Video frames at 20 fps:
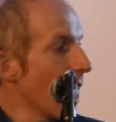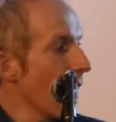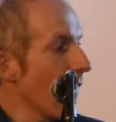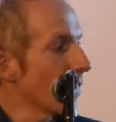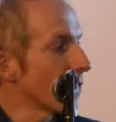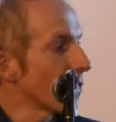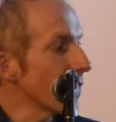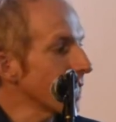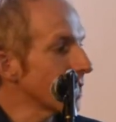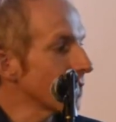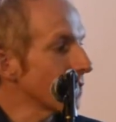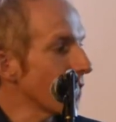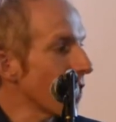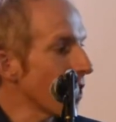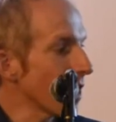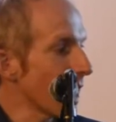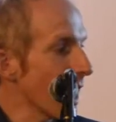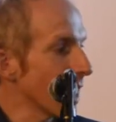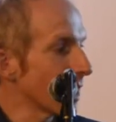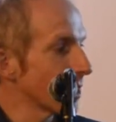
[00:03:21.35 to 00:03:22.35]
And the reason
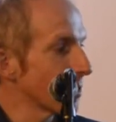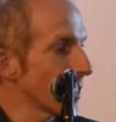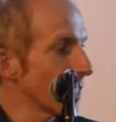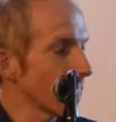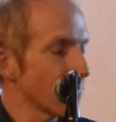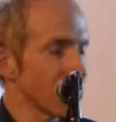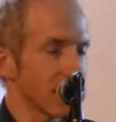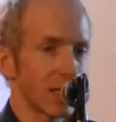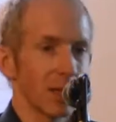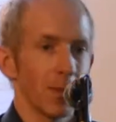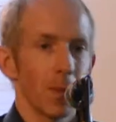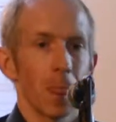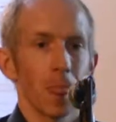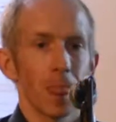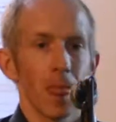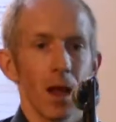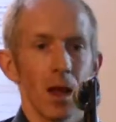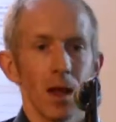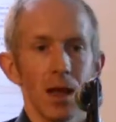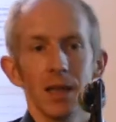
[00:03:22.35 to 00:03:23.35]
for that is because
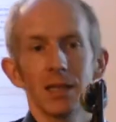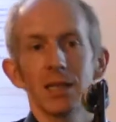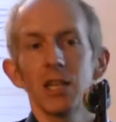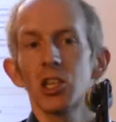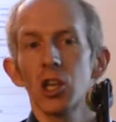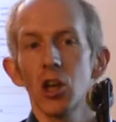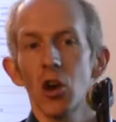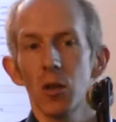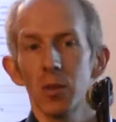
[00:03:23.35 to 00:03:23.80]
essentially